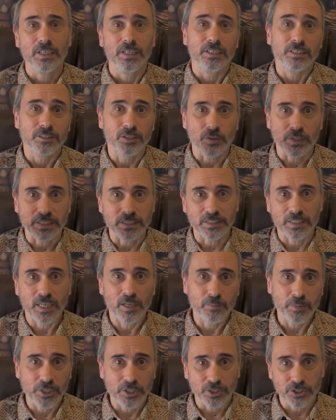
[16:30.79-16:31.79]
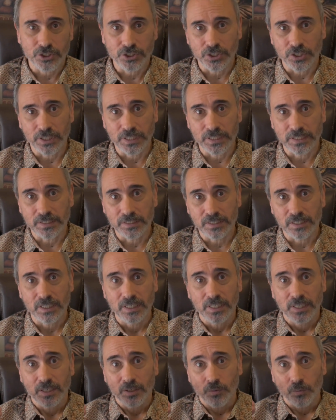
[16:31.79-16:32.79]
So examine your shoulds.
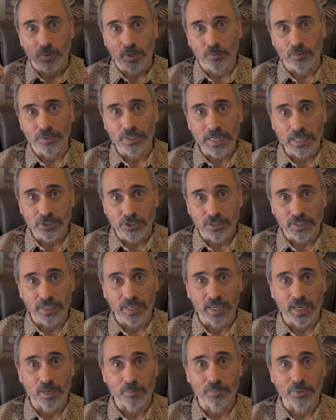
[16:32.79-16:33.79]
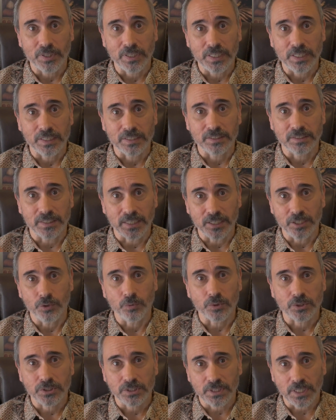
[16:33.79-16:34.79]
What will naturally happen is that you
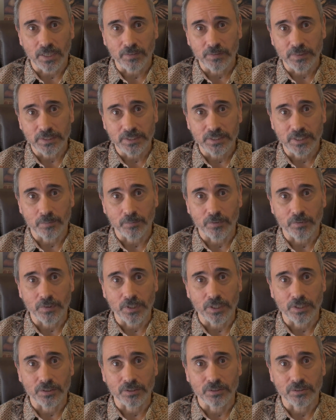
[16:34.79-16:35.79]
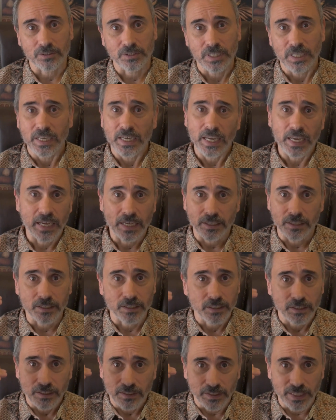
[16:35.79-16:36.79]
will soften some of those, and
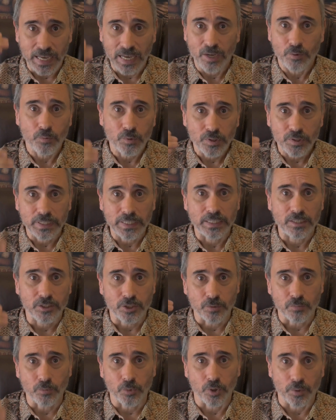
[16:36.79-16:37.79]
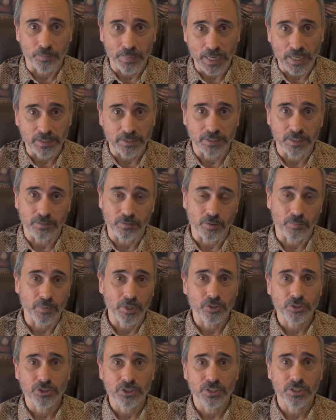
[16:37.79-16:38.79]
that will lead to more positive
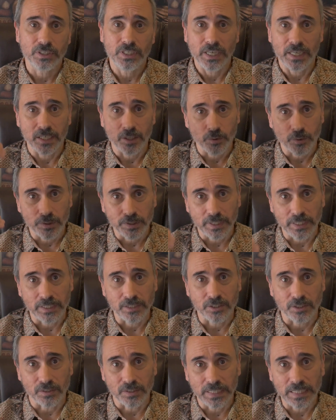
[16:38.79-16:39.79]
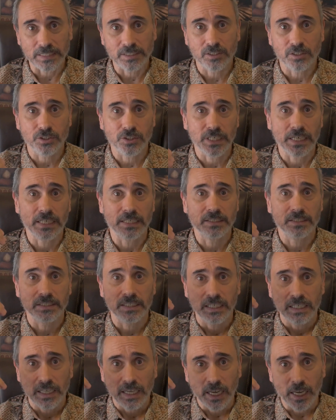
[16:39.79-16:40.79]
emotion, and it will lead to less stress
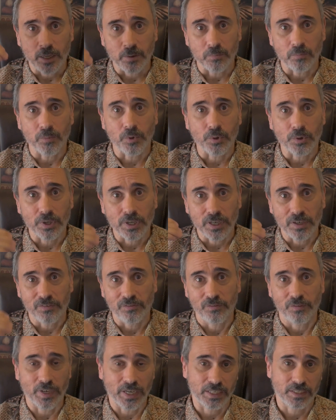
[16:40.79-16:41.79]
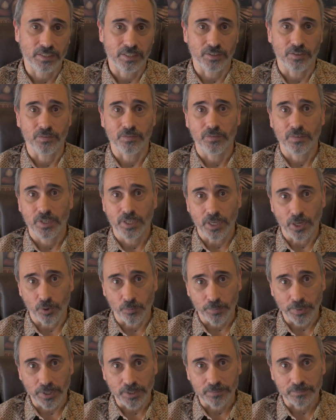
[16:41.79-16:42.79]
and more effective
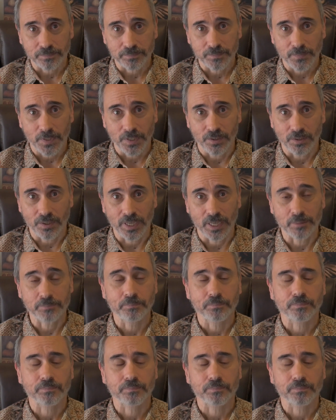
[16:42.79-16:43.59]
coping, okay?